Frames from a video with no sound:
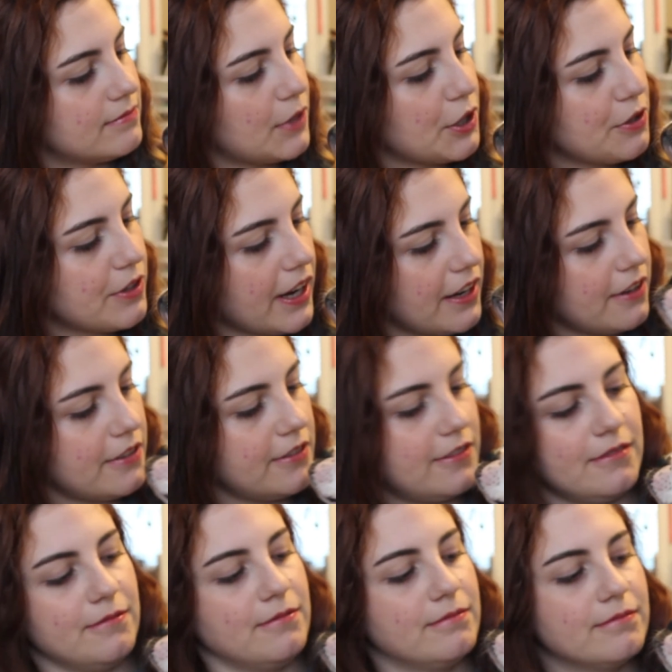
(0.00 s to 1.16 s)
Are you tired?
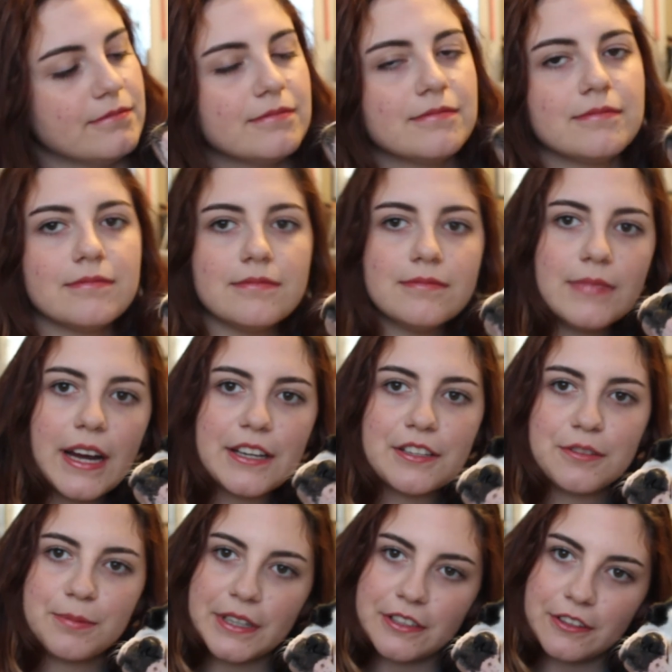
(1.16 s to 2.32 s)
I
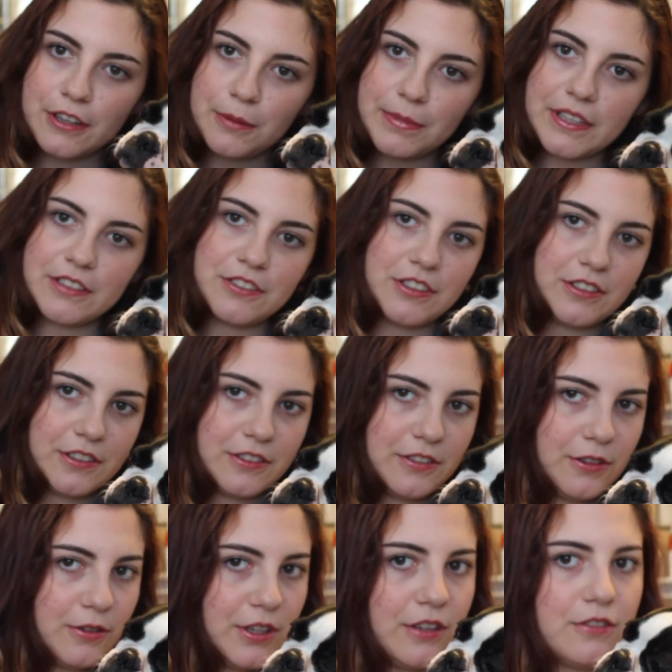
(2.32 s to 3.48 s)
just picked her up because she looked
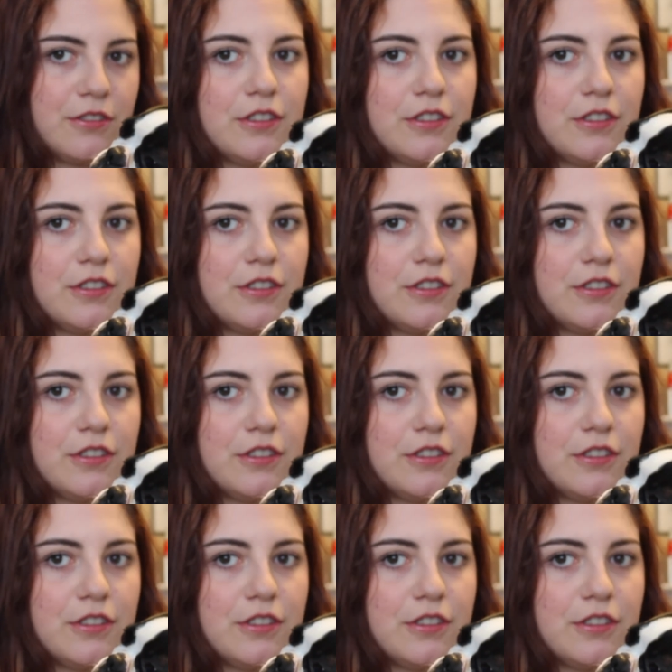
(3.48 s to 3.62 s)
so cute.